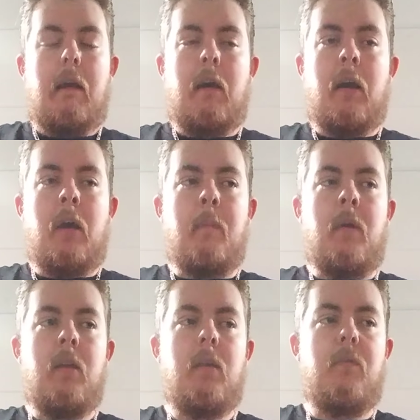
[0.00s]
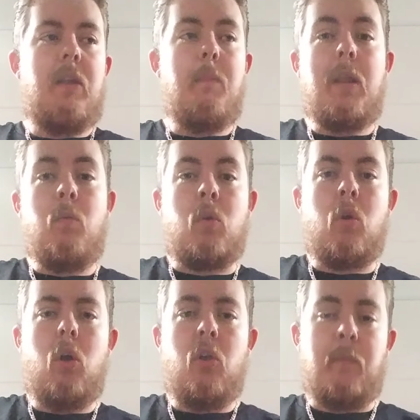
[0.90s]
Um, if anybody
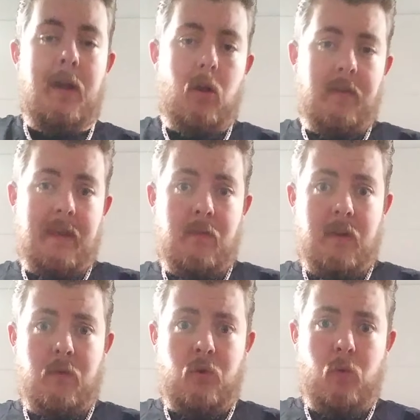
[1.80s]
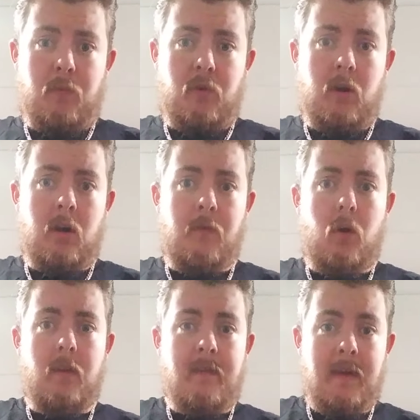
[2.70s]
recalls, my all time favorite superstar of
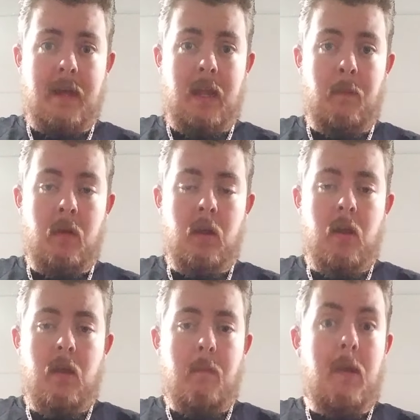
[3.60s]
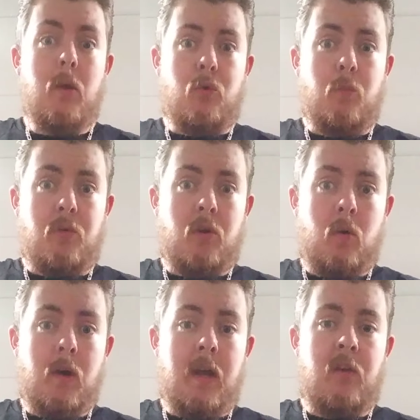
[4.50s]
all time male
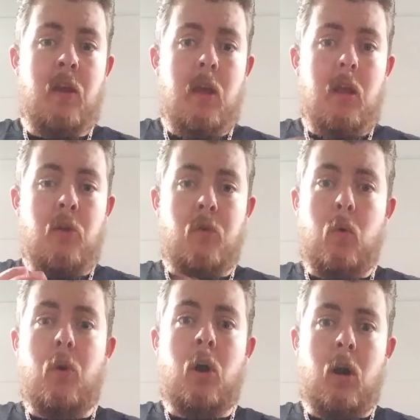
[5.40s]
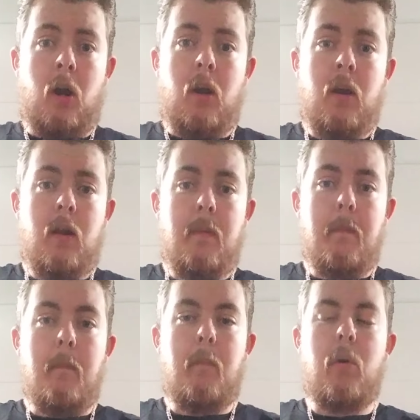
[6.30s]
superstar wise, is Owen Hart.
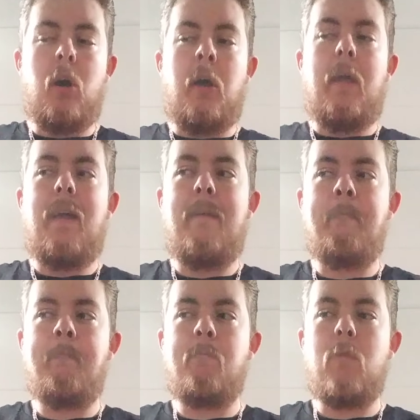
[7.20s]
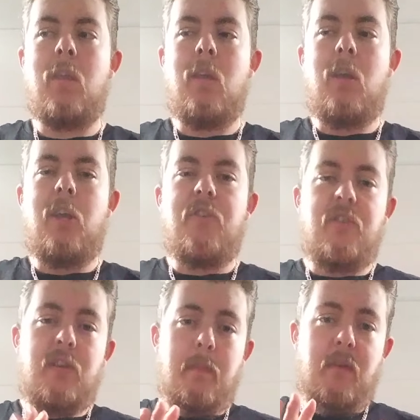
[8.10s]
But
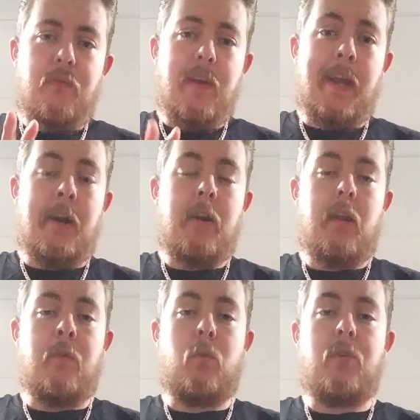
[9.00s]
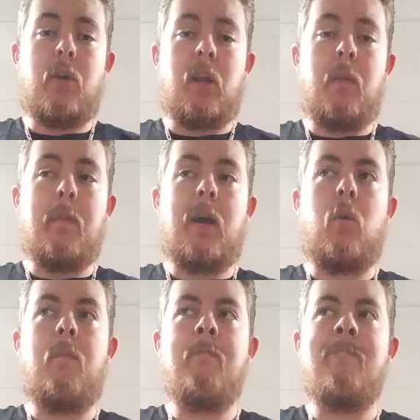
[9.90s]
just to be fair, if we're talking
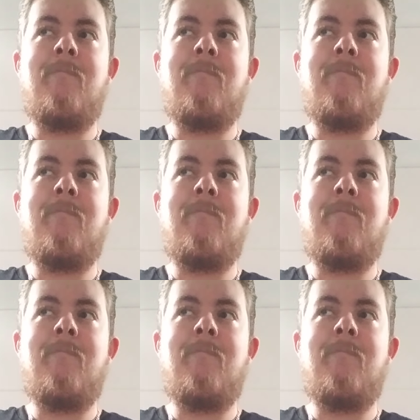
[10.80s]
about